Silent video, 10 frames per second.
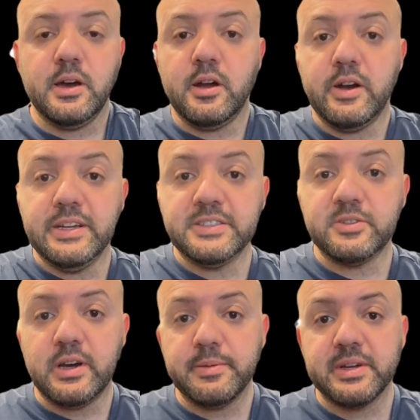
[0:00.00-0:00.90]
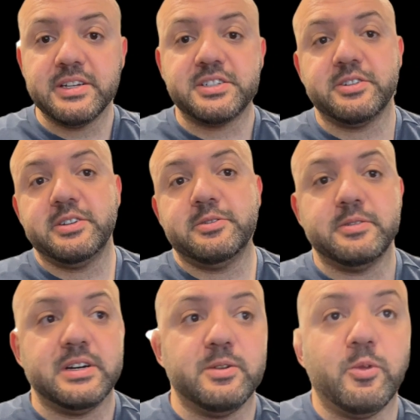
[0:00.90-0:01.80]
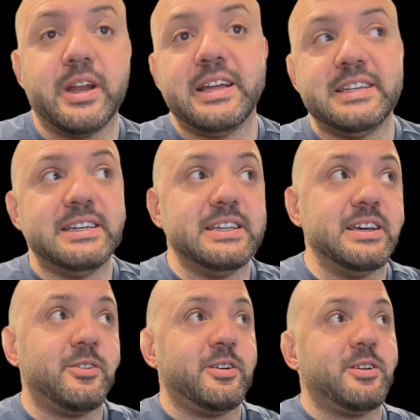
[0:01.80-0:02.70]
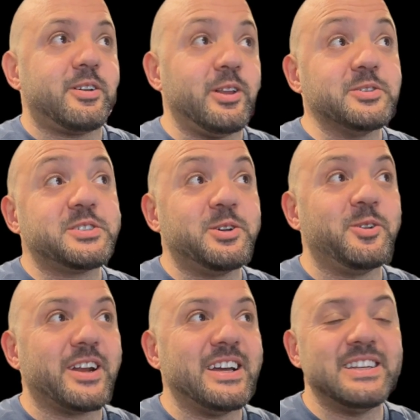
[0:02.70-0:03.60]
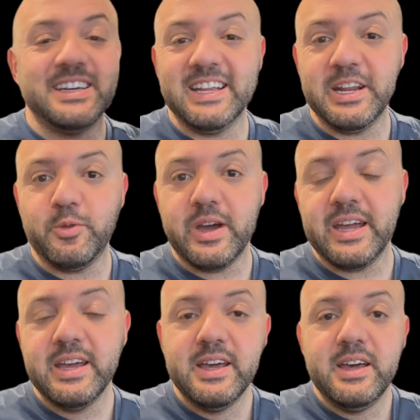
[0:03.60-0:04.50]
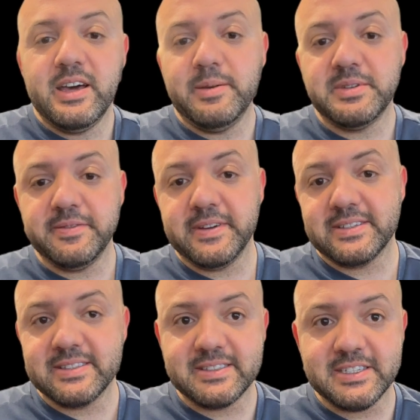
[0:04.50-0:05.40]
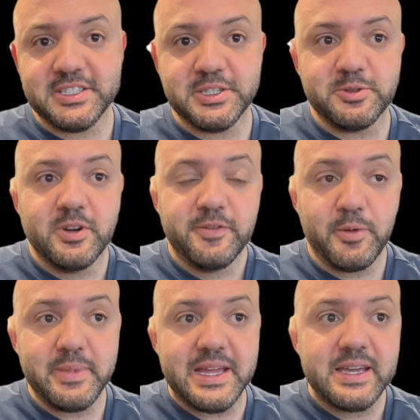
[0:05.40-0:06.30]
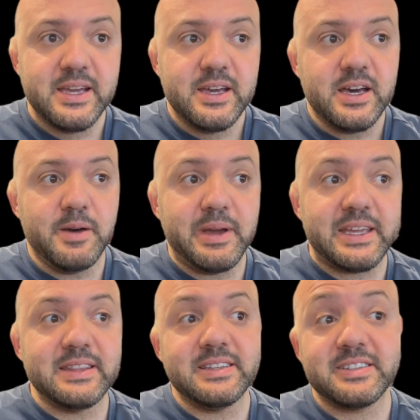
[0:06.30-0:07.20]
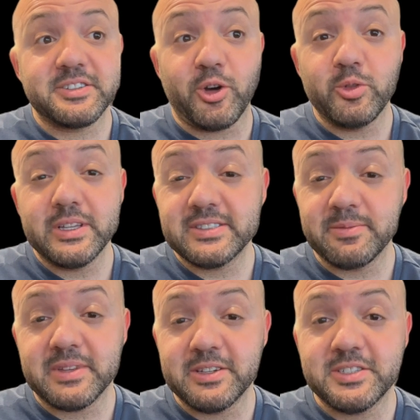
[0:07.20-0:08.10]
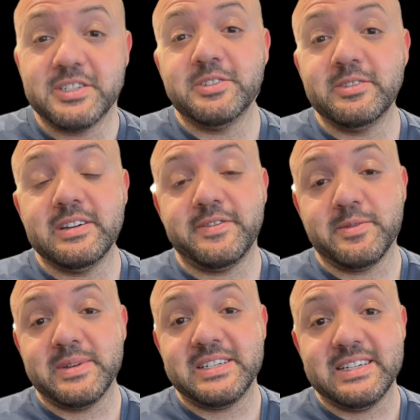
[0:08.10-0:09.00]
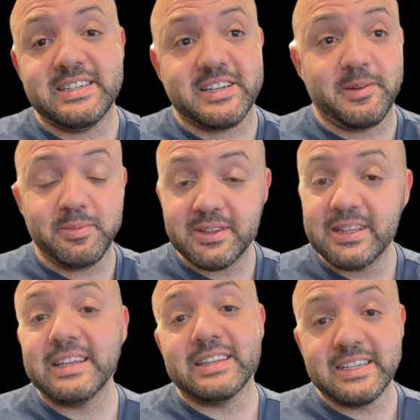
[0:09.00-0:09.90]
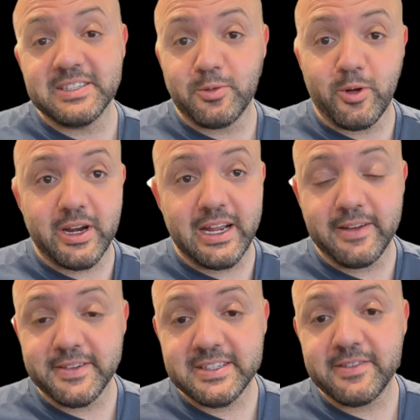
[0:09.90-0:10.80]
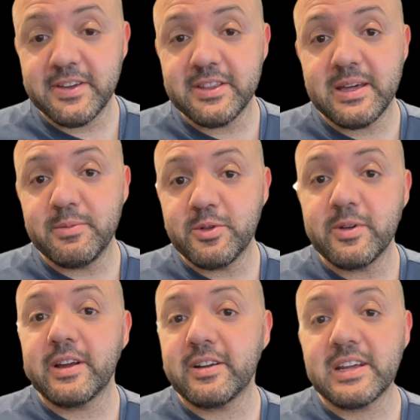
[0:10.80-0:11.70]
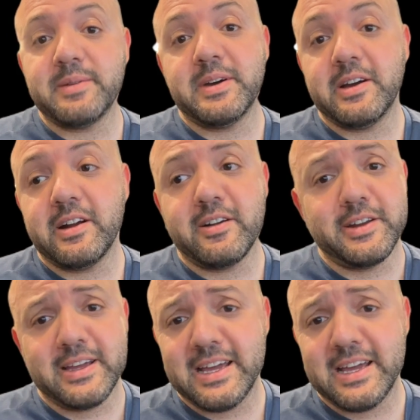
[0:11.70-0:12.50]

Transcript: All right, so I'm going to show you uh, what I did, or close to what I did anyway, um, to fix this issue for me. Um, again, this is only something you should do if your machine completely isn't working. If it's giving you that Moonraker timeout error and you